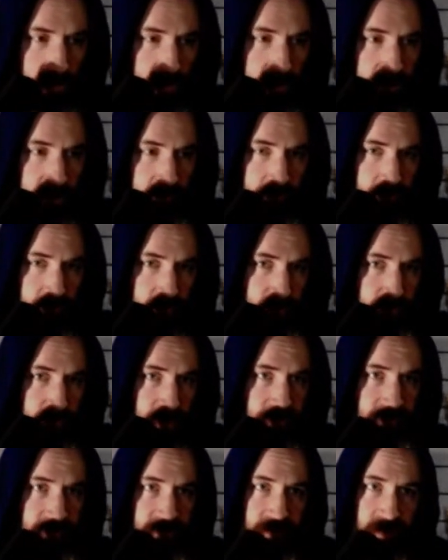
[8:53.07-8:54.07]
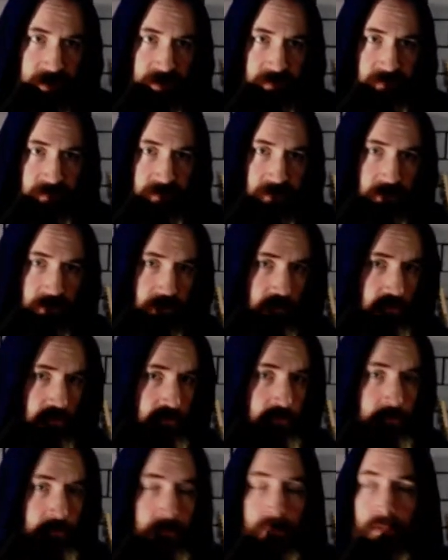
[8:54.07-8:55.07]
Give your best guess there.
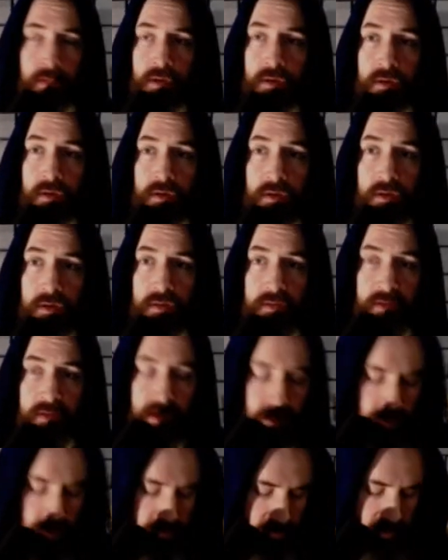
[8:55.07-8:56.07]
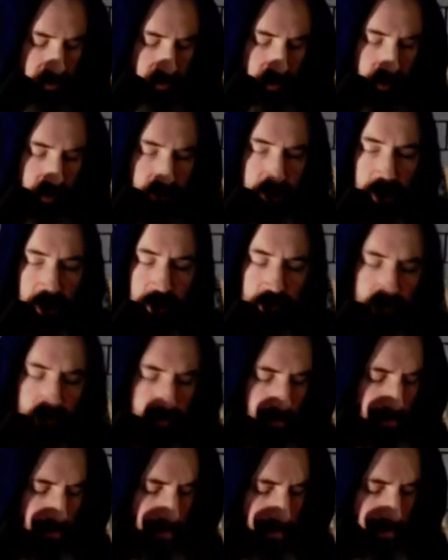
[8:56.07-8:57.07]
That guy's going to be a minor
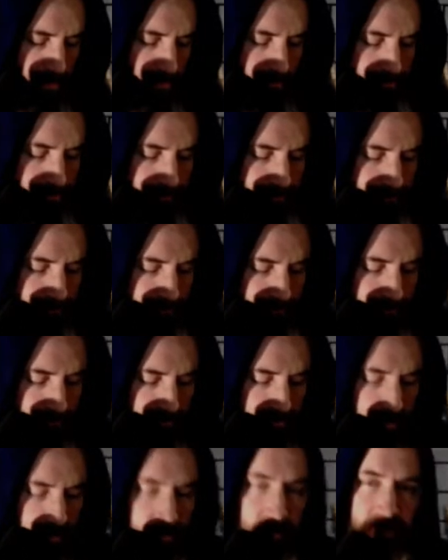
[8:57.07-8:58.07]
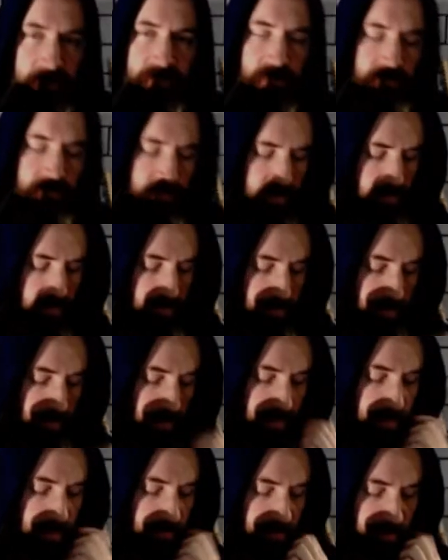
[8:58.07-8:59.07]
chord. That makes sense. You got
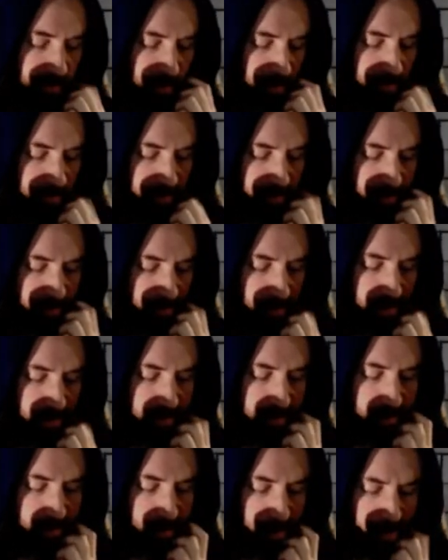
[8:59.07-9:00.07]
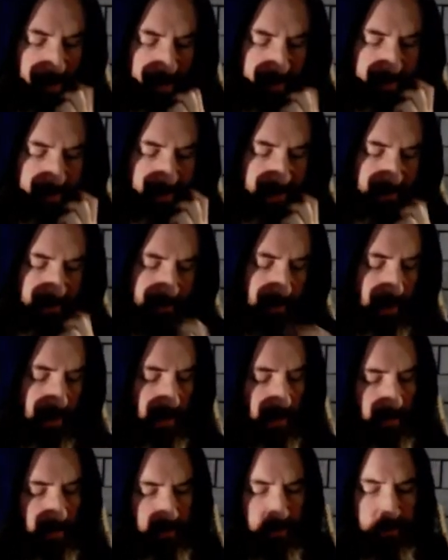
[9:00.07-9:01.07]
3 types of chords you're going to run into all the time.
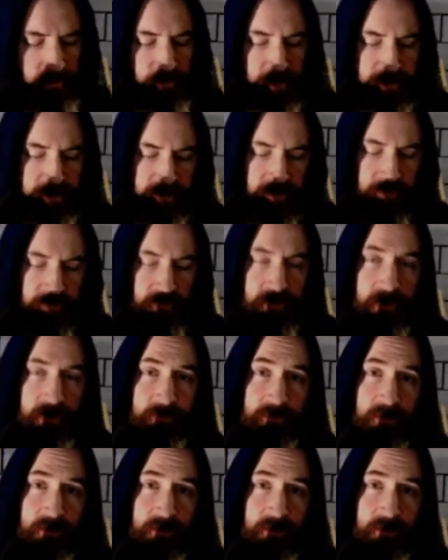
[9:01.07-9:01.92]
There's a bunch of different types of